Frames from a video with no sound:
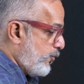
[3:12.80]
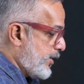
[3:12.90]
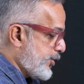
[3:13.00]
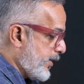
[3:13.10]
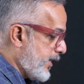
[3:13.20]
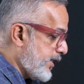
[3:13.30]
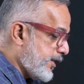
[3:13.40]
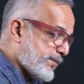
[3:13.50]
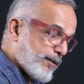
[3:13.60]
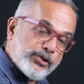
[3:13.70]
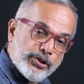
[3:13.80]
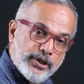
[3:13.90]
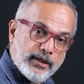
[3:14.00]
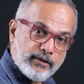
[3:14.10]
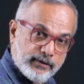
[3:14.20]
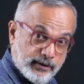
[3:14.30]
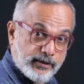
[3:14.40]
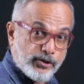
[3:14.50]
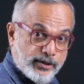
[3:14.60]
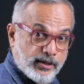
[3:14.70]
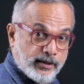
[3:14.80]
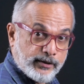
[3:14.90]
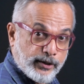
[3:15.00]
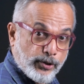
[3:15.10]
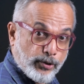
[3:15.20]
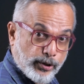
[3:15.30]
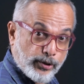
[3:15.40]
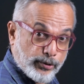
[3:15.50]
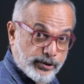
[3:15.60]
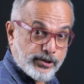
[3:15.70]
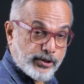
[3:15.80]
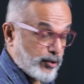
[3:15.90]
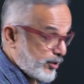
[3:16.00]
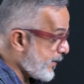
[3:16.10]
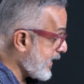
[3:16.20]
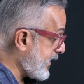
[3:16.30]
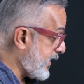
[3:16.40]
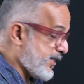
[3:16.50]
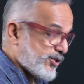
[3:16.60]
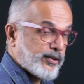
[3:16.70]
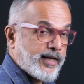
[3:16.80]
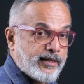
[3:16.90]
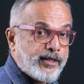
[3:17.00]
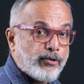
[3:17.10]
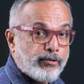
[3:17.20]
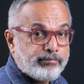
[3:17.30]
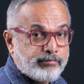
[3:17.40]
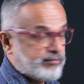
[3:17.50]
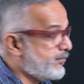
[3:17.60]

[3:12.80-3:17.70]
Once you are in this position, the door closes automatically, so that, you know,